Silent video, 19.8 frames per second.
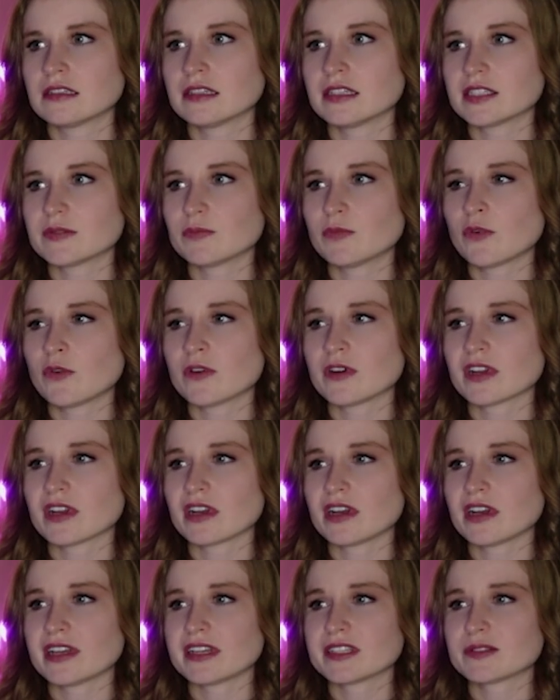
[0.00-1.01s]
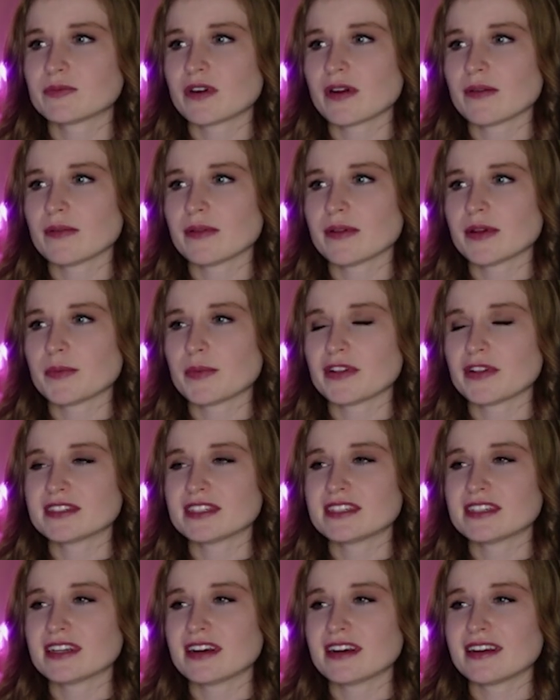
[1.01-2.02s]
This poor guy is probably about to
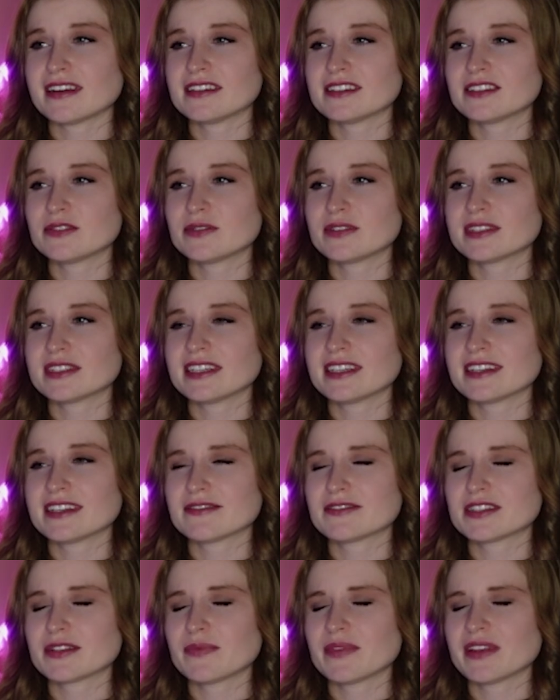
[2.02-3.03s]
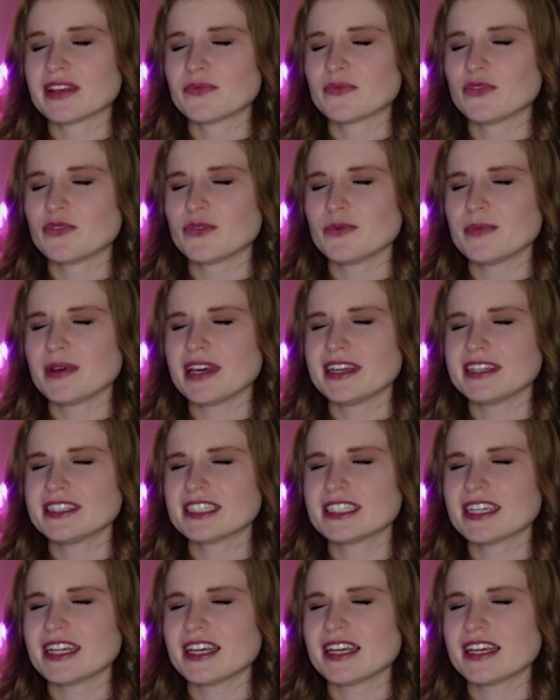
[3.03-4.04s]
die as soon as he gives them the
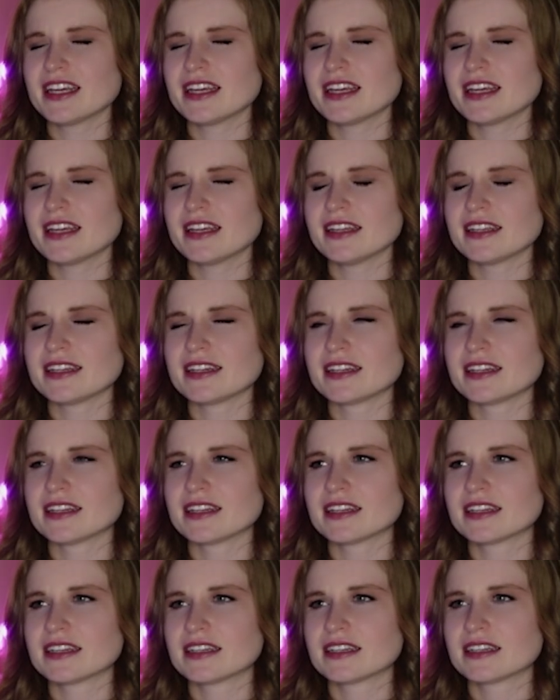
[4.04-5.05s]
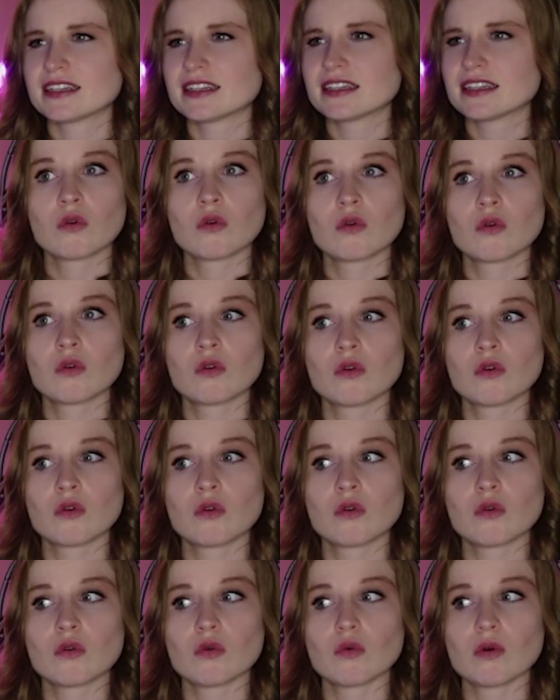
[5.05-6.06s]
information.
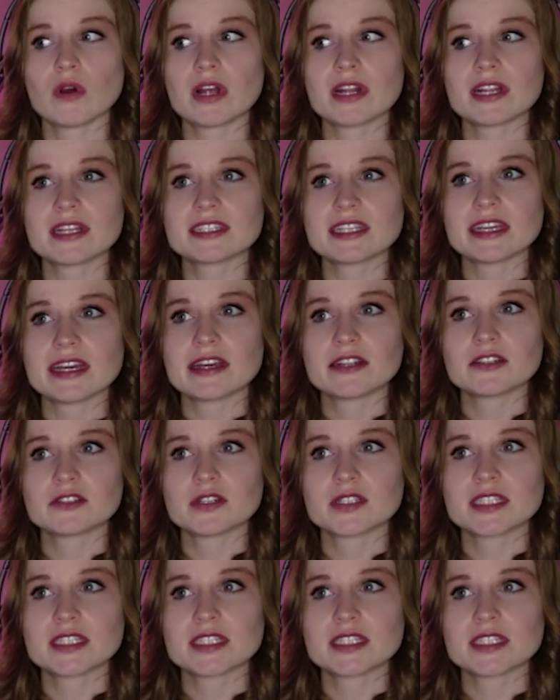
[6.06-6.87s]
I need the code